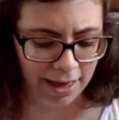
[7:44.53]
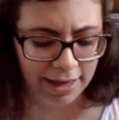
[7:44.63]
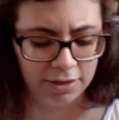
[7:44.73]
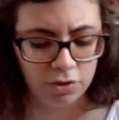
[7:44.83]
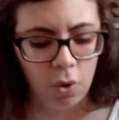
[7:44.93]

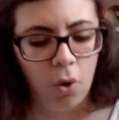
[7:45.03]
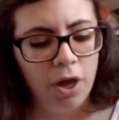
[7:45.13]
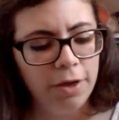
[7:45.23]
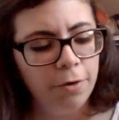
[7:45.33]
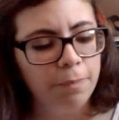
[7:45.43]
it's
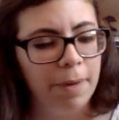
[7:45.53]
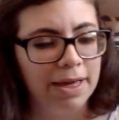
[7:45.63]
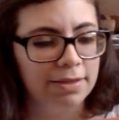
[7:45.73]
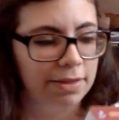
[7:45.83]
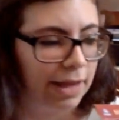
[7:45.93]
oil
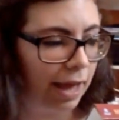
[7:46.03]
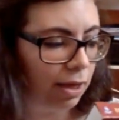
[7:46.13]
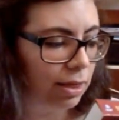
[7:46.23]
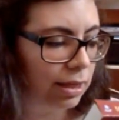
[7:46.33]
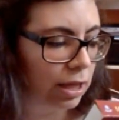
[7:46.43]

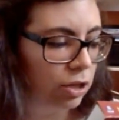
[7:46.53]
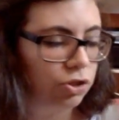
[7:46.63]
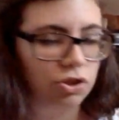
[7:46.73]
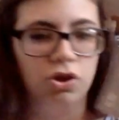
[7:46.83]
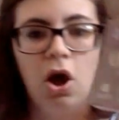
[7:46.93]
pastel
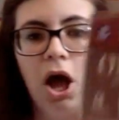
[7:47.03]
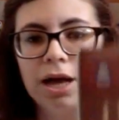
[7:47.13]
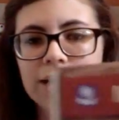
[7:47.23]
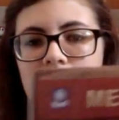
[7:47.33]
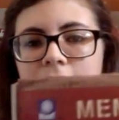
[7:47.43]

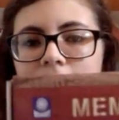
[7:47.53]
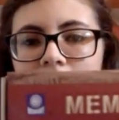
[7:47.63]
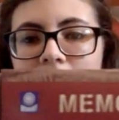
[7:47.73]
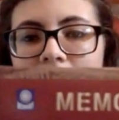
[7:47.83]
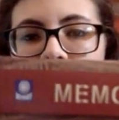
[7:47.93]
chalk.
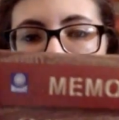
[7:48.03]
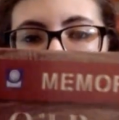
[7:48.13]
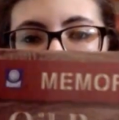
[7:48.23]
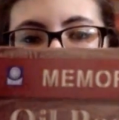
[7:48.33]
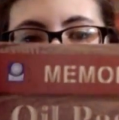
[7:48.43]

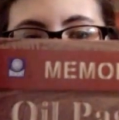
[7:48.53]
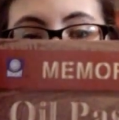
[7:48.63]
And